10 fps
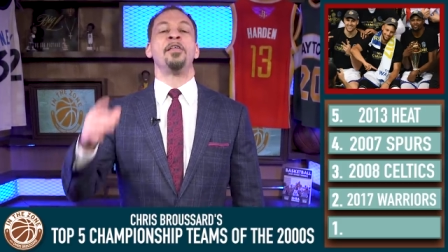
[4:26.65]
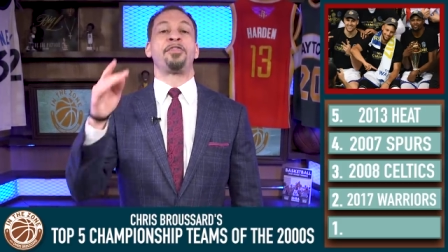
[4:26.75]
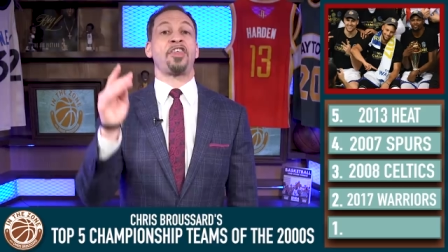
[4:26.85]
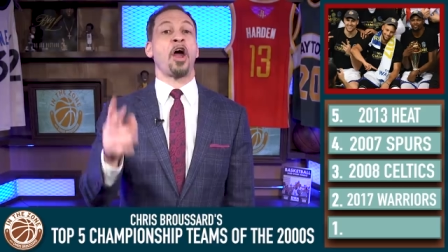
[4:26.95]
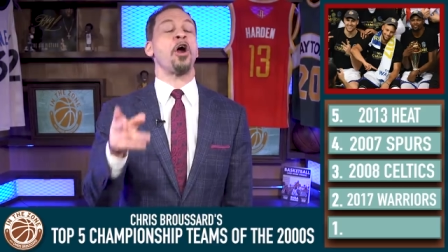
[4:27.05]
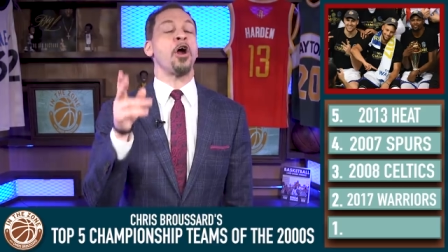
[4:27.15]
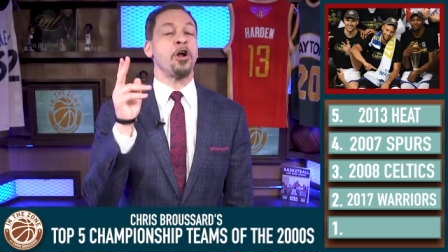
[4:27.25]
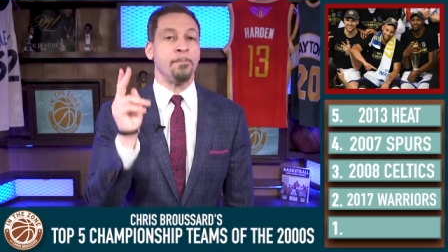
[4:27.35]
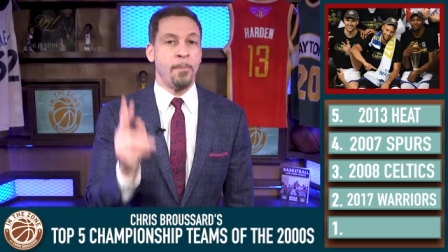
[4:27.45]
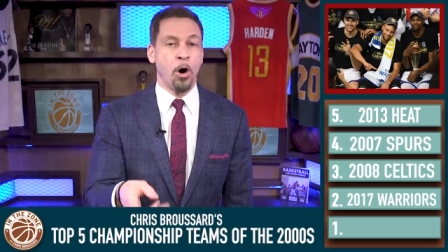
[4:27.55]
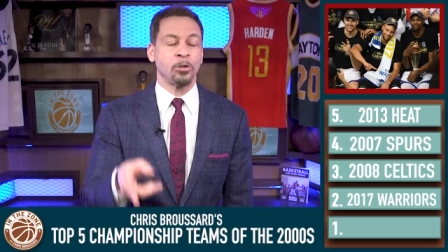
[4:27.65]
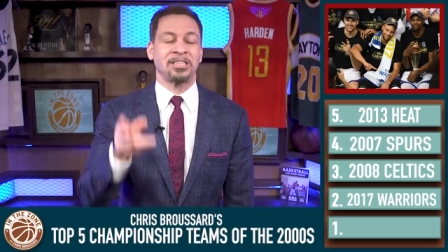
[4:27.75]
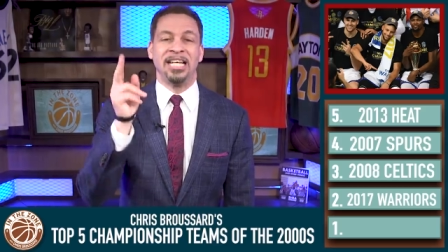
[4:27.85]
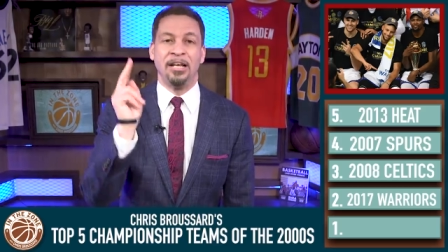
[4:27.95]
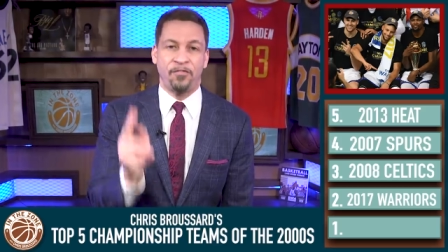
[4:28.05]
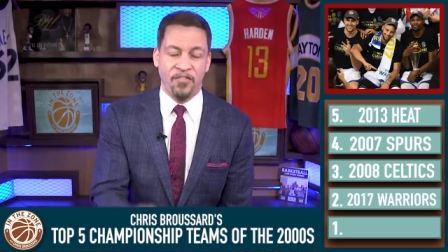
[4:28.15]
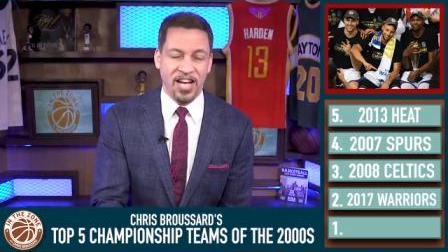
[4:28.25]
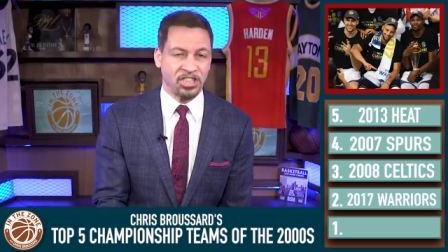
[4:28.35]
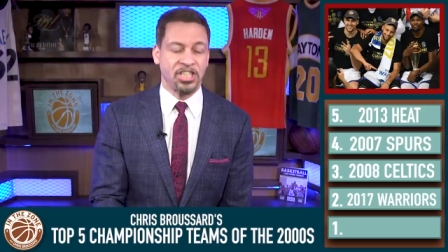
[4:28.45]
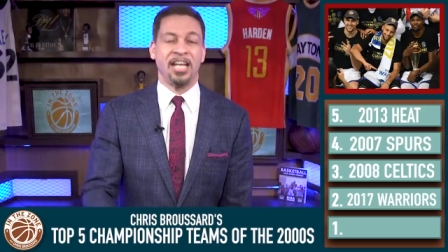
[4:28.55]
Third most
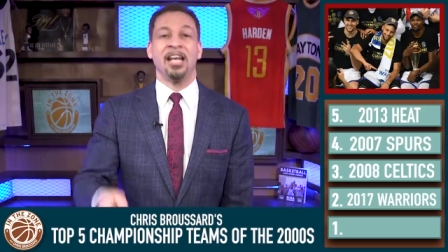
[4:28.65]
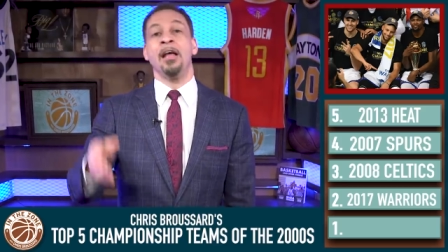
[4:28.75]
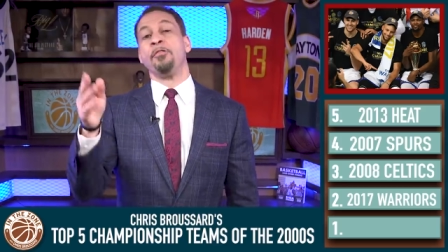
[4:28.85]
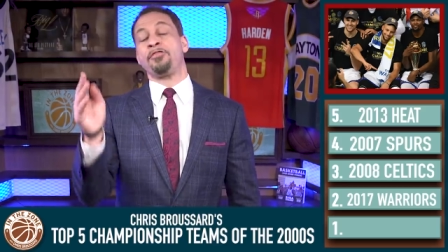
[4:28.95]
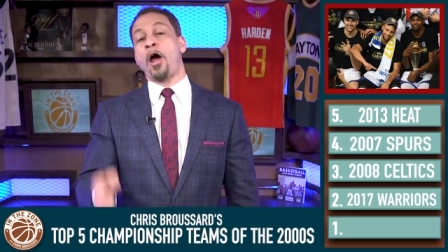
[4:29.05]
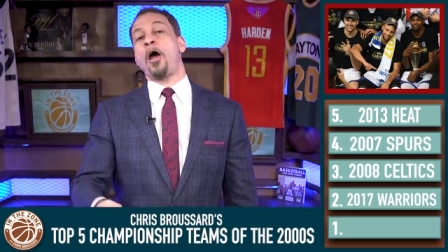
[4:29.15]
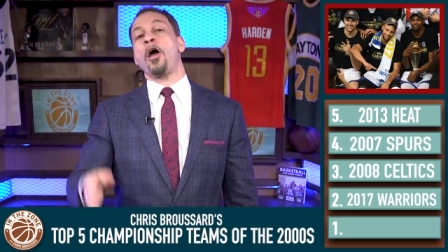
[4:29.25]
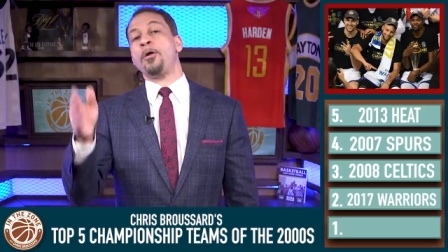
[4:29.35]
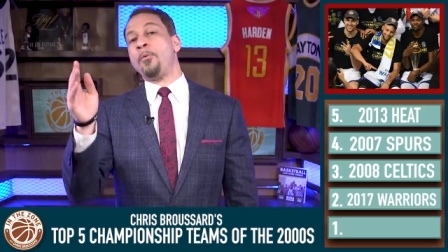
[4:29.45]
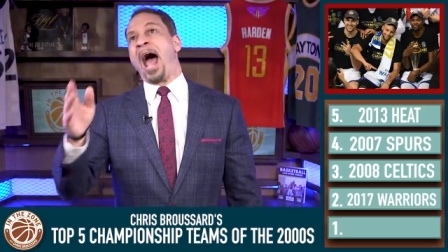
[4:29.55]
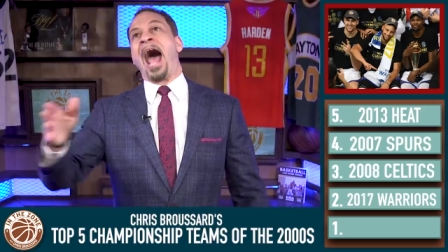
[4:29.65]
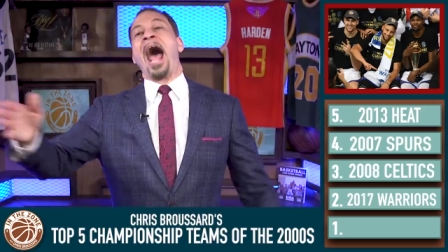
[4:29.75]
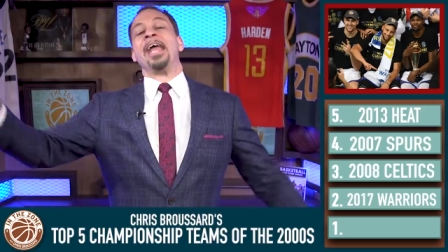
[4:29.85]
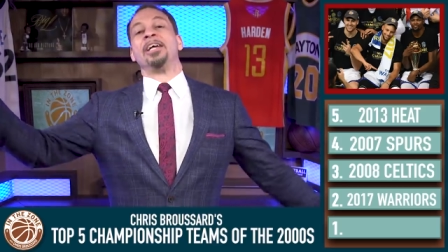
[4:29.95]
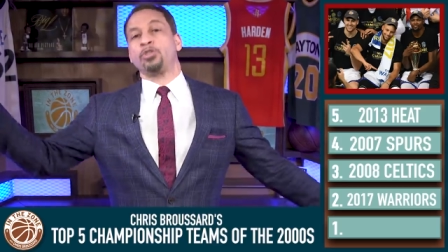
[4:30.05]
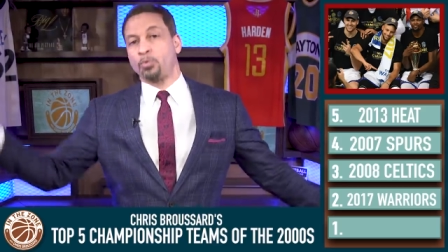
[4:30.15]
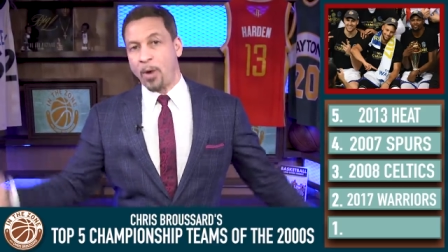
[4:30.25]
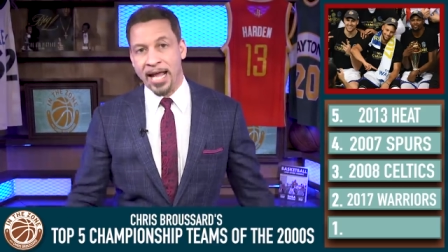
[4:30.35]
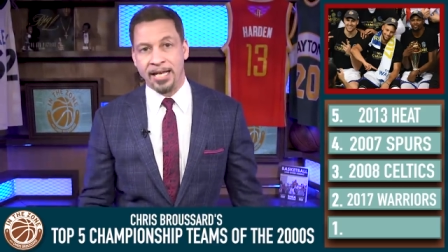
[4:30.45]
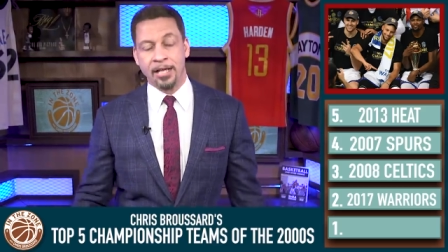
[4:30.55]
efficient, third highest
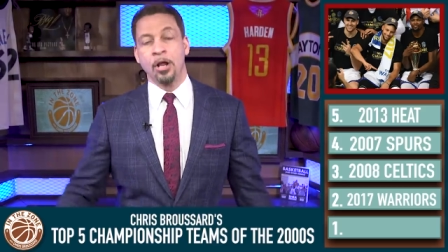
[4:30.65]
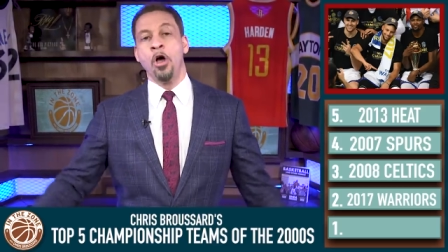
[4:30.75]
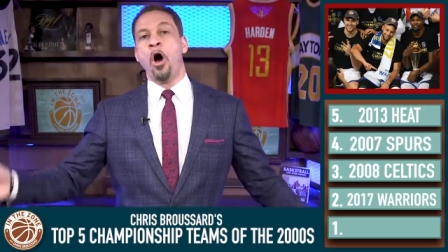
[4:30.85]
rated